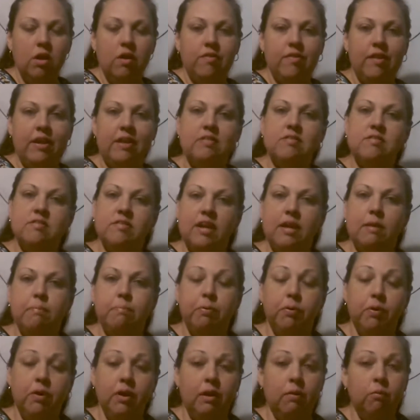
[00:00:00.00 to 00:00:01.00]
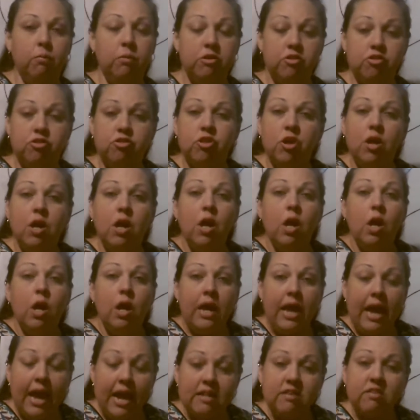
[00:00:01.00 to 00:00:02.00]
They stay put, which
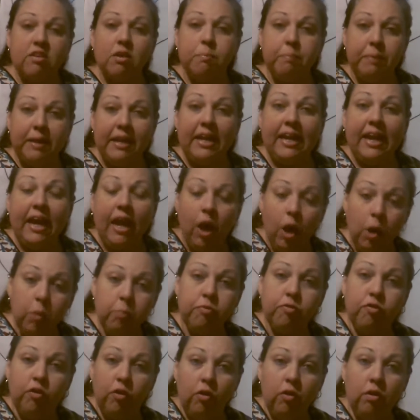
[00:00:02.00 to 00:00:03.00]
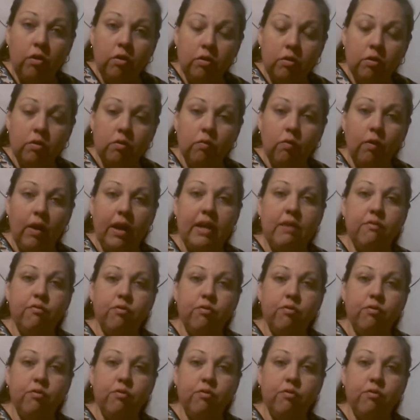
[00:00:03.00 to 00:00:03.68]
ends up being helpful, right?